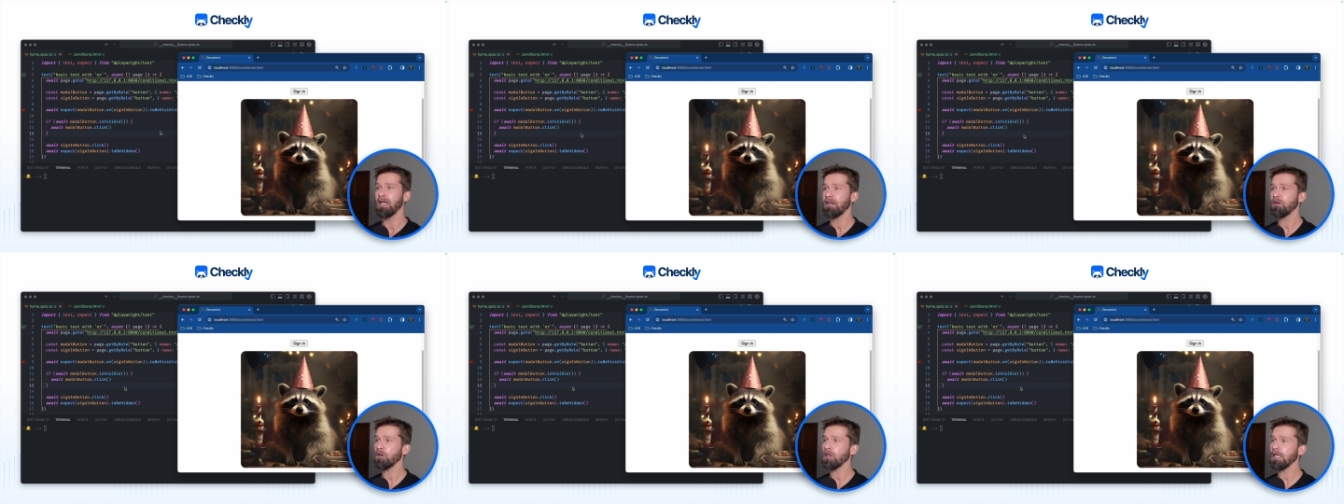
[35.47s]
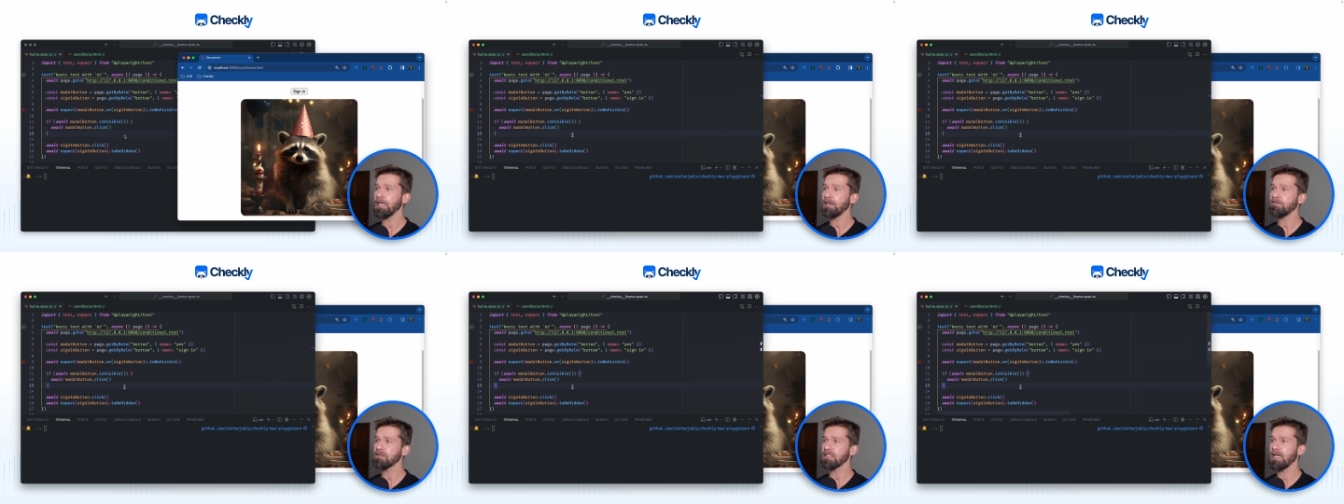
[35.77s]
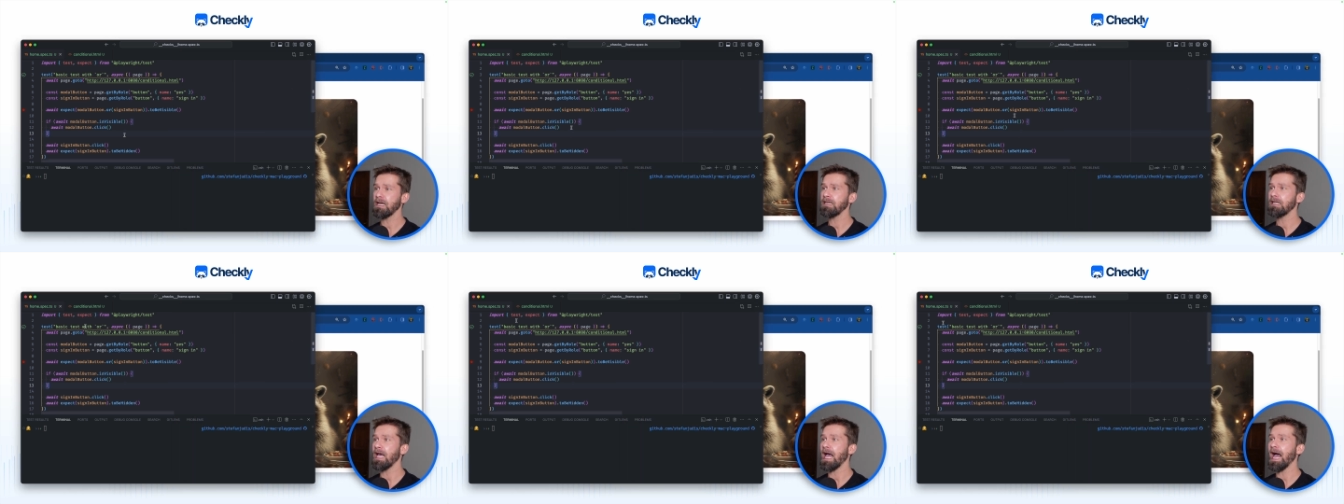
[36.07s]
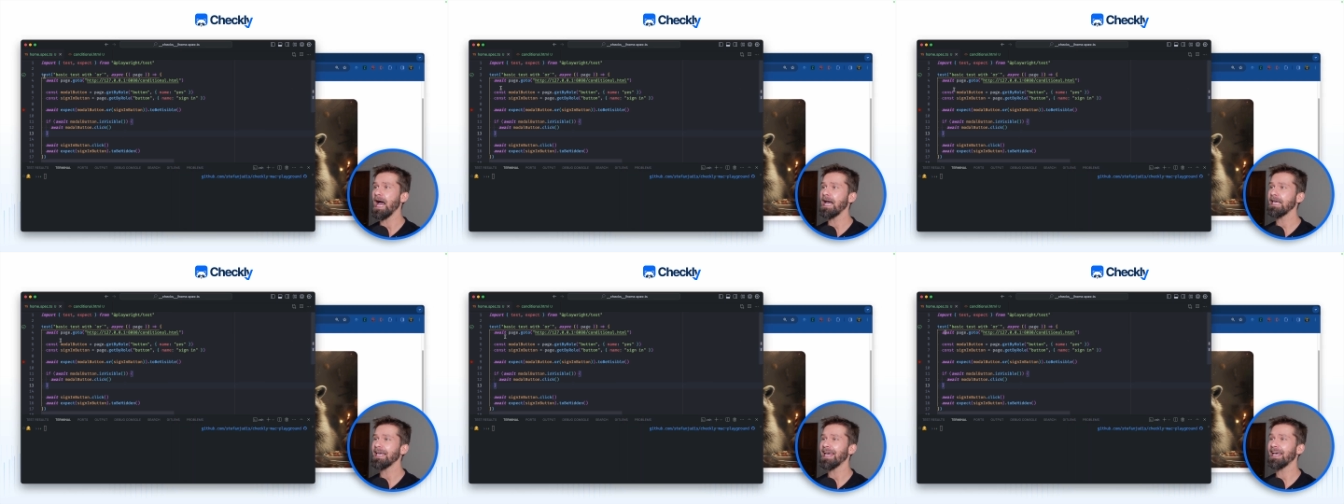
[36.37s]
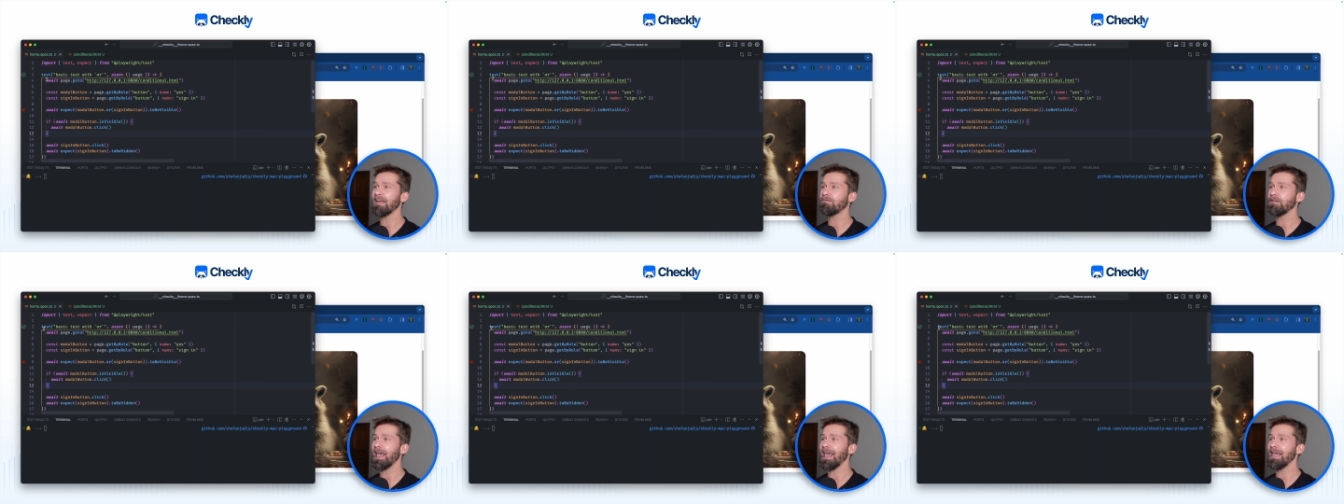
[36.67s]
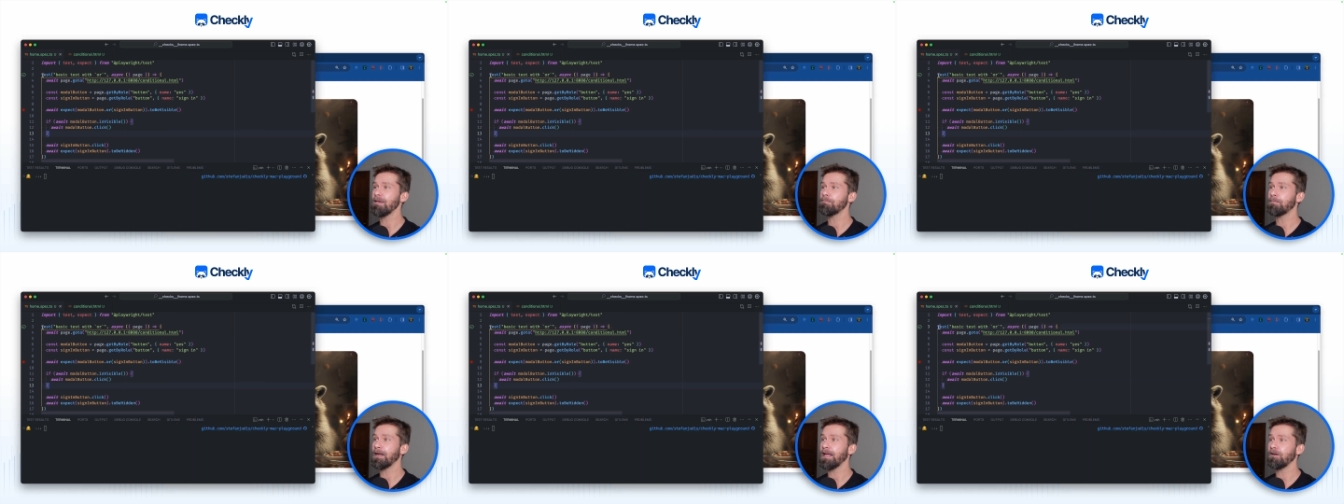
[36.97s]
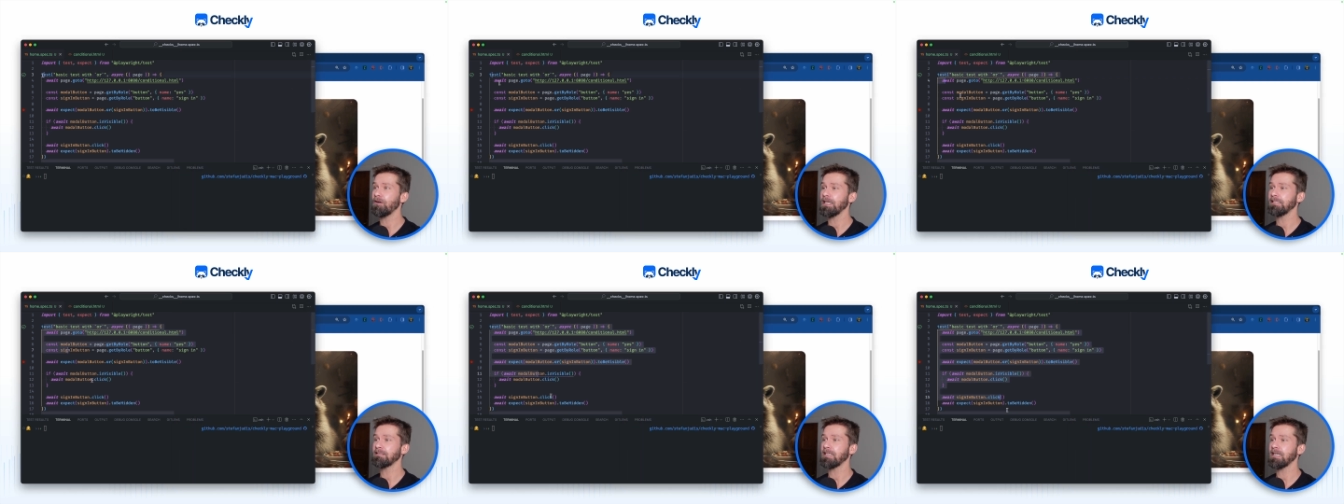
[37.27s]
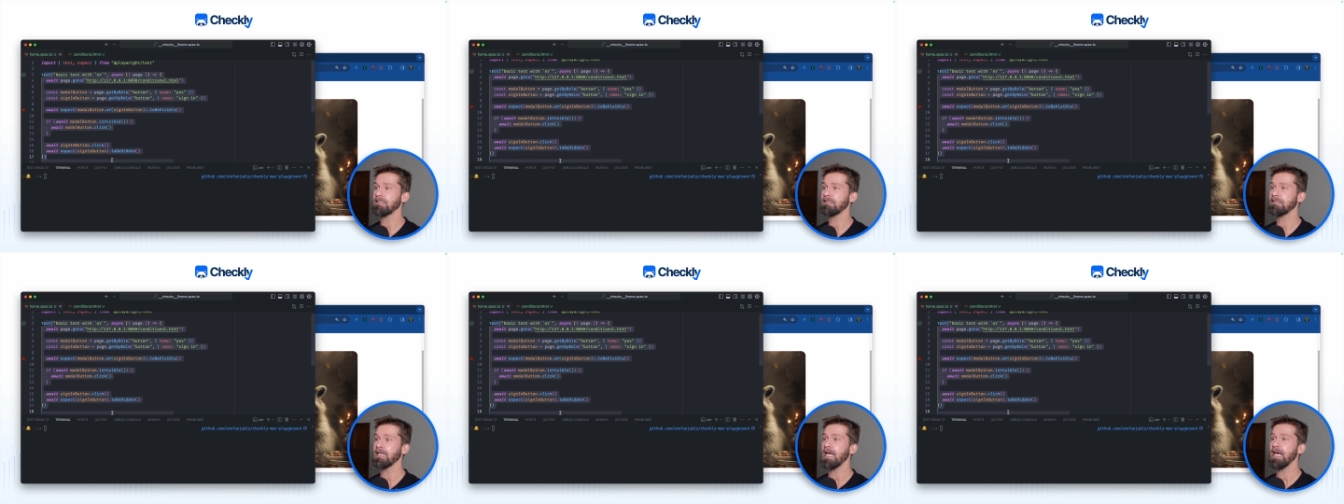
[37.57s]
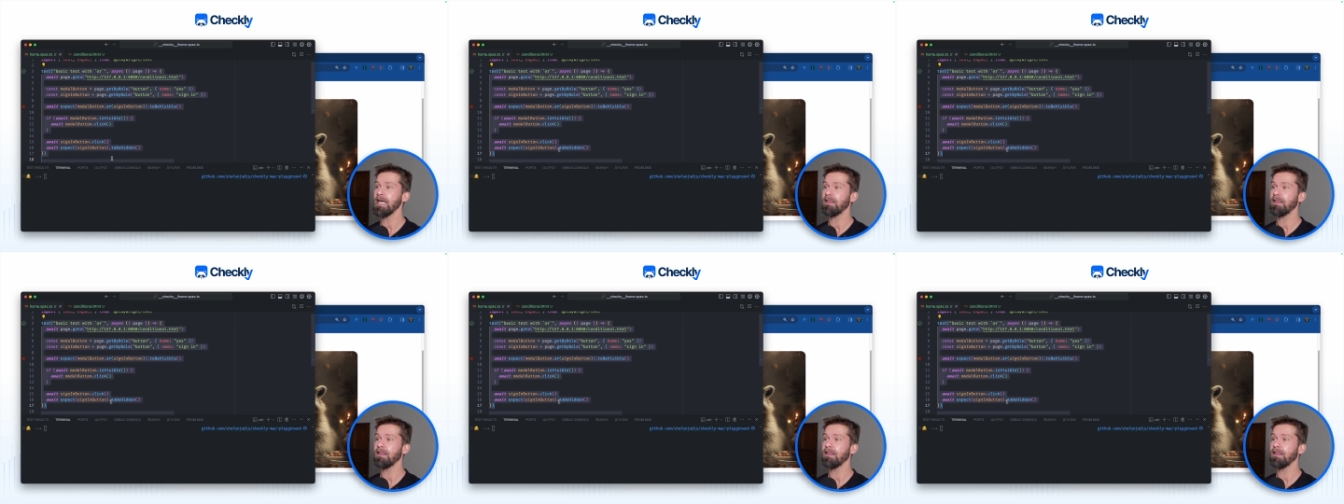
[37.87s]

And on the left side, I have a playwright test